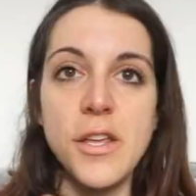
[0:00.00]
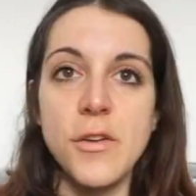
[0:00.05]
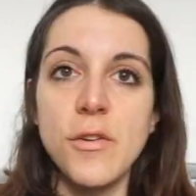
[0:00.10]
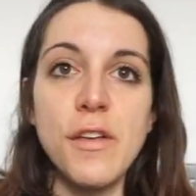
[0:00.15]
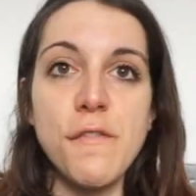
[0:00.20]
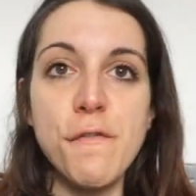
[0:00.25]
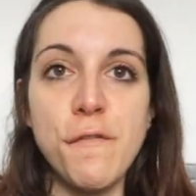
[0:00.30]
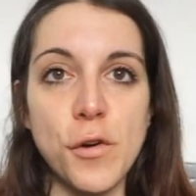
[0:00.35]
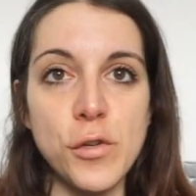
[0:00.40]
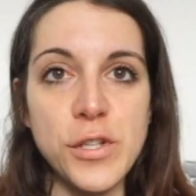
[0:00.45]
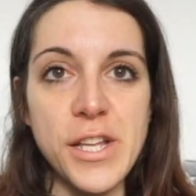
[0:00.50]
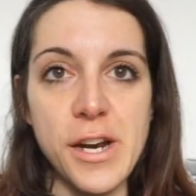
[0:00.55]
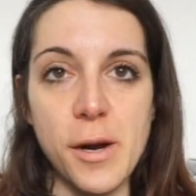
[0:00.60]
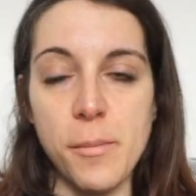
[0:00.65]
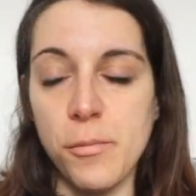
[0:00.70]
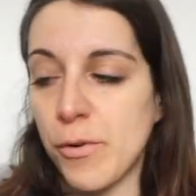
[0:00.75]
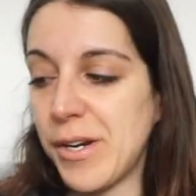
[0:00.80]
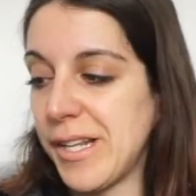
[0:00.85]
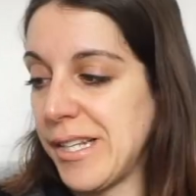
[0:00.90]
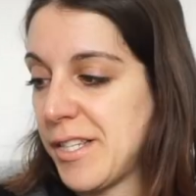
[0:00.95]
You can fold it
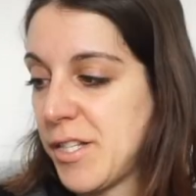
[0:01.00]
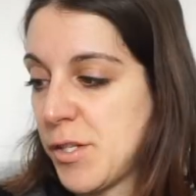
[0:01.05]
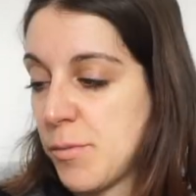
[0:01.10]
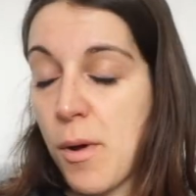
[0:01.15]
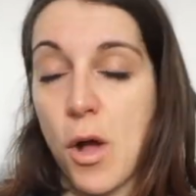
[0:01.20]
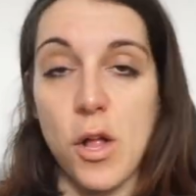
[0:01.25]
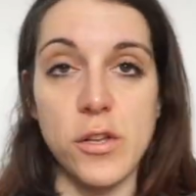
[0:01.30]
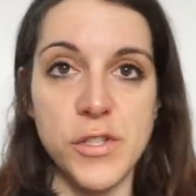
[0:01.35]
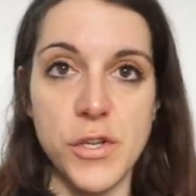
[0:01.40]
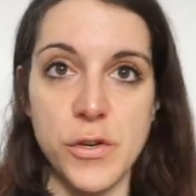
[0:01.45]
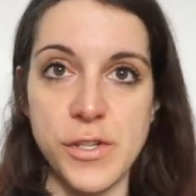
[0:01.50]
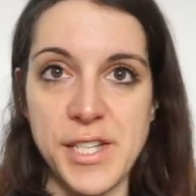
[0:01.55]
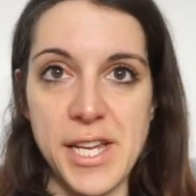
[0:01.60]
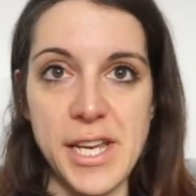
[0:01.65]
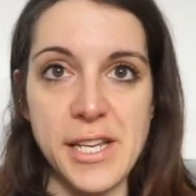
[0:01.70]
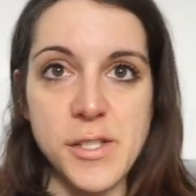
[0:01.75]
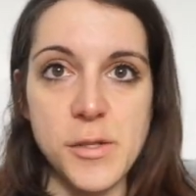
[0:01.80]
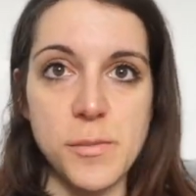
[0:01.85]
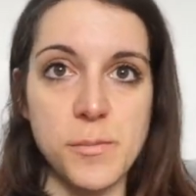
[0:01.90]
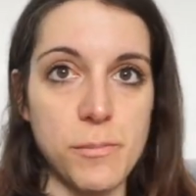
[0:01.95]
up really small, so it
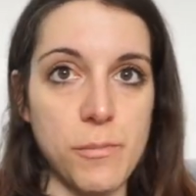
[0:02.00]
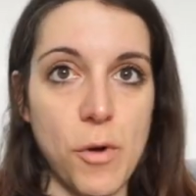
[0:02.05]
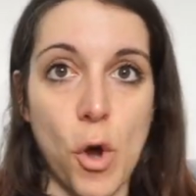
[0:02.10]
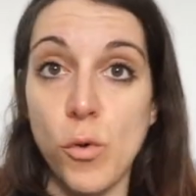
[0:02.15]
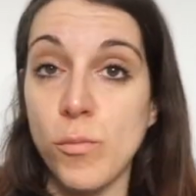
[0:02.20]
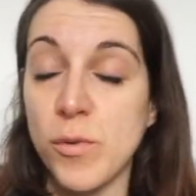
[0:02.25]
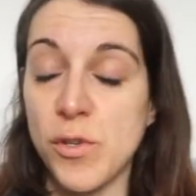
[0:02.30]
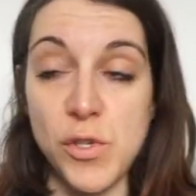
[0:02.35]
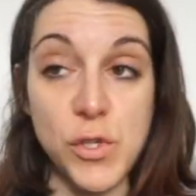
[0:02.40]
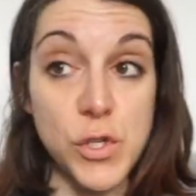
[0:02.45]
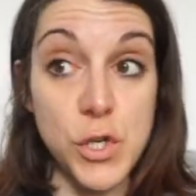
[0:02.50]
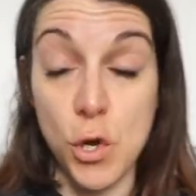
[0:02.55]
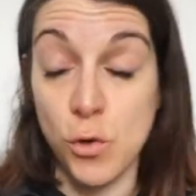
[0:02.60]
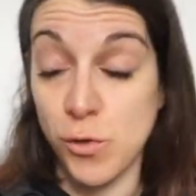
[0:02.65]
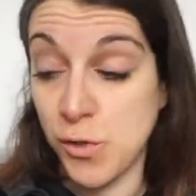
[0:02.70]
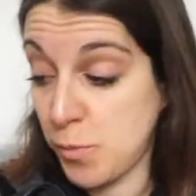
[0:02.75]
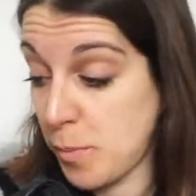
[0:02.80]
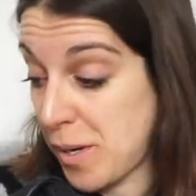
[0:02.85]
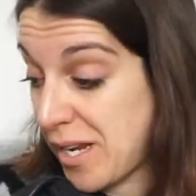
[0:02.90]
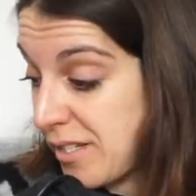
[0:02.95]
takes almost no
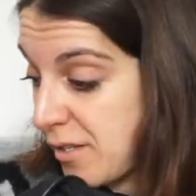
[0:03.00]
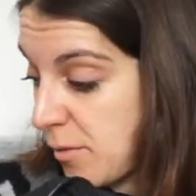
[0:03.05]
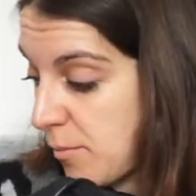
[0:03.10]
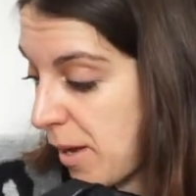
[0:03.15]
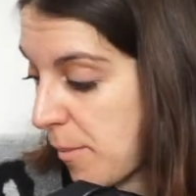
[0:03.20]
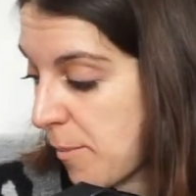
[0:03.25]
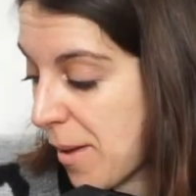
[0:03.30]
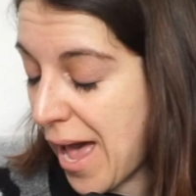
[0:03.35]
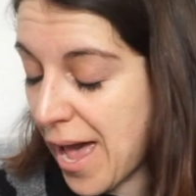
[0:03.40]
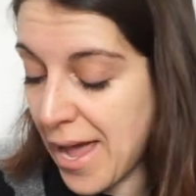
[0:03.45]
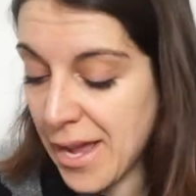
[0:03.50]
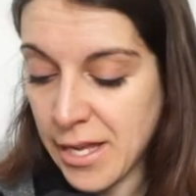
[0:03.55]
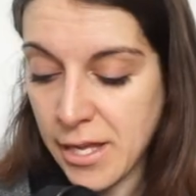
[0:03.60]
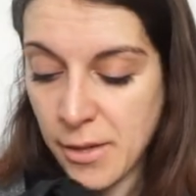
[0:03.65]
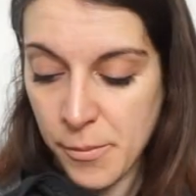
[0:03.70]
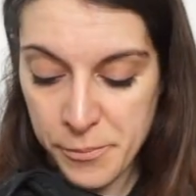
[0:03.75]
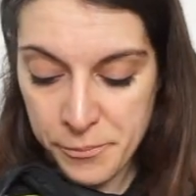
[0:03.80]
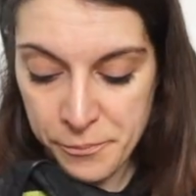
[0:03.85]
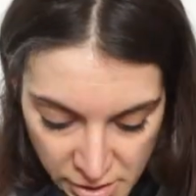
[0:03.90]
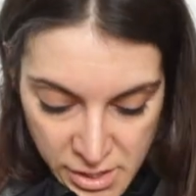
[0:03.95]
space in my
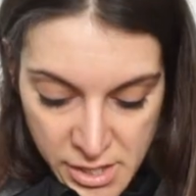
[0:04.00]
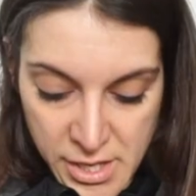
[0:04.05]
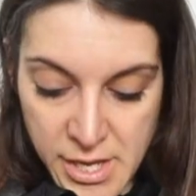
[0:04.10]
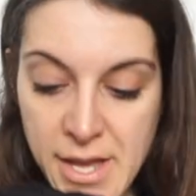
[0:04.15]
bag.